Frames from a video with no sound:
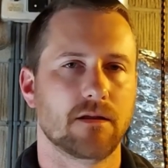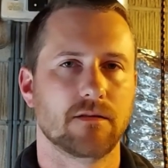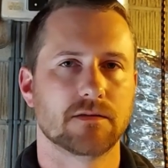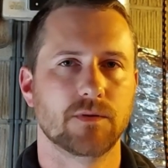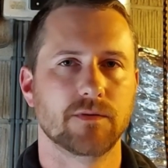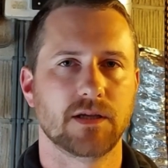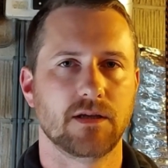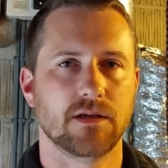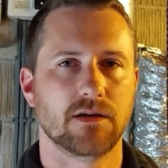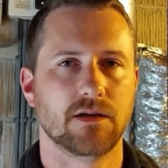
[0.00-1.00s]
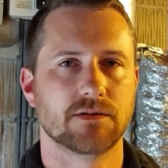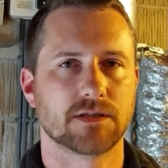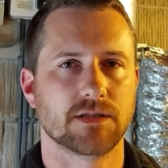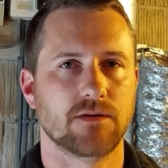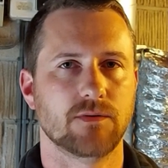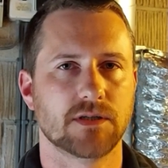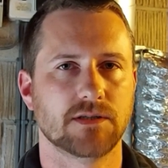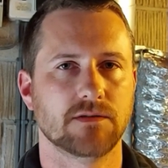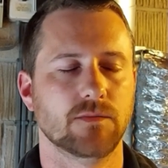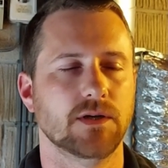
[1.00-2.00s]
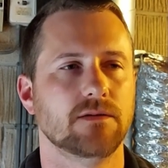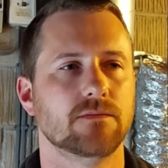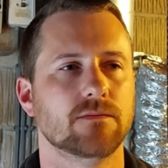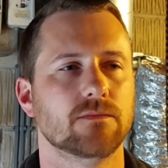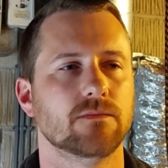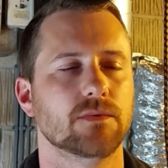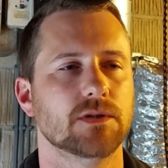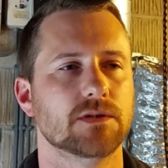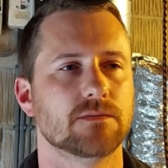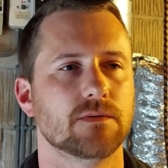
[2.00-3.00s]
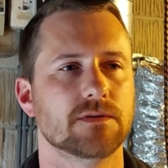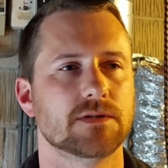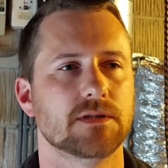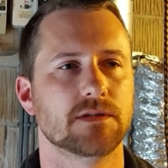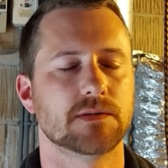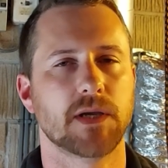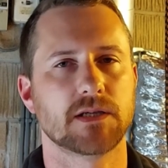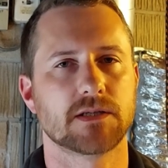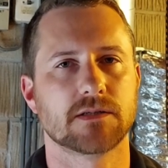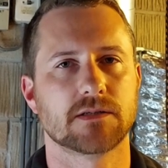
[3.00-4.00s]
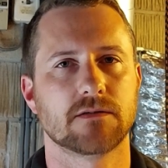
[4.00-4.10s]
There's one thing I occurred just now which I didn't weigh, which was the spacers.